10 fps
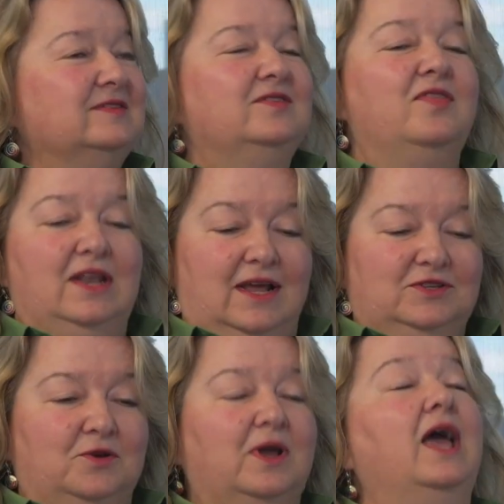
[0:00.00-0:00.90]
So then I
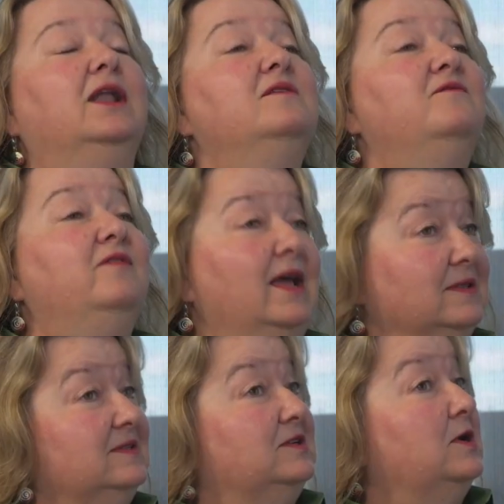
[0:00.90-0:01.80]
took an
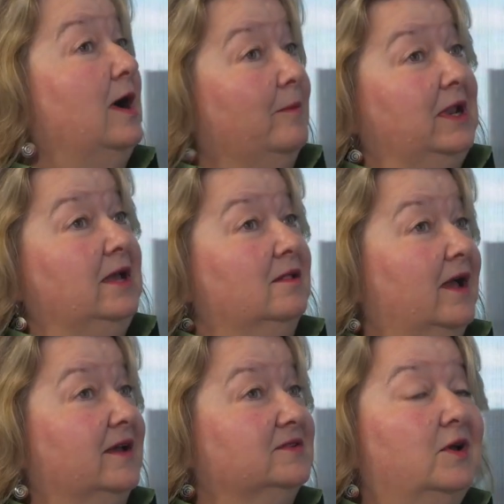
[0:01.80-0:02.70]
advanced comedy
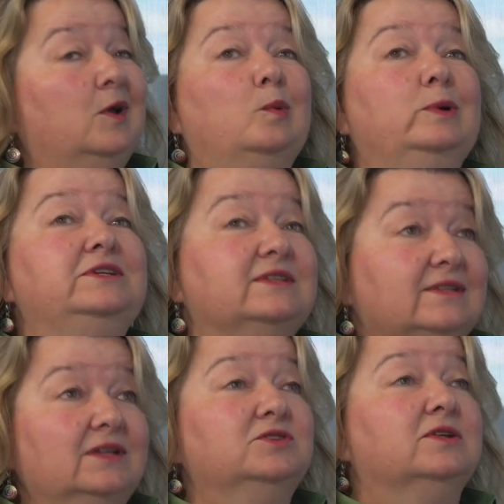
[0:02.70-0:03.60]
class, which
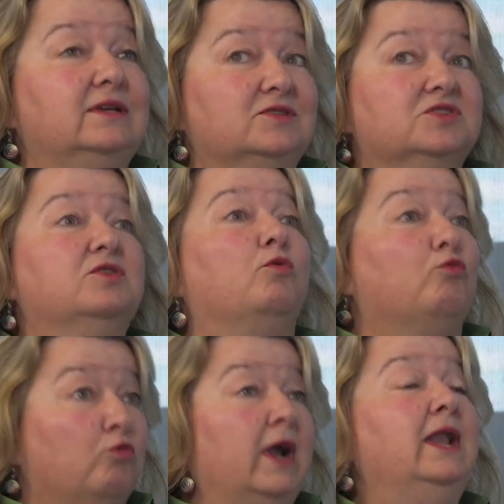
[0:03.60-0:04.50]
essentially is just
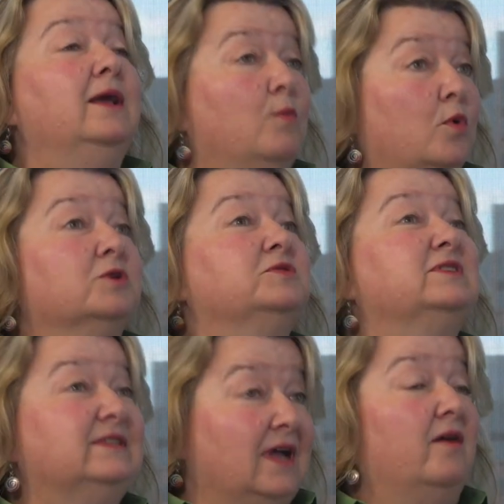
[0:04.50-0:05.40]
writing more
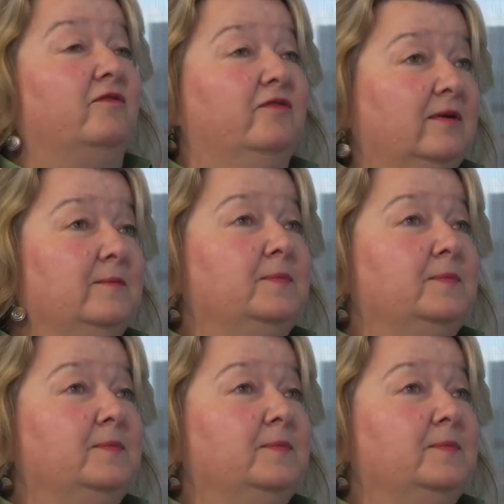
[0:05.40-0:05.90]
stuff.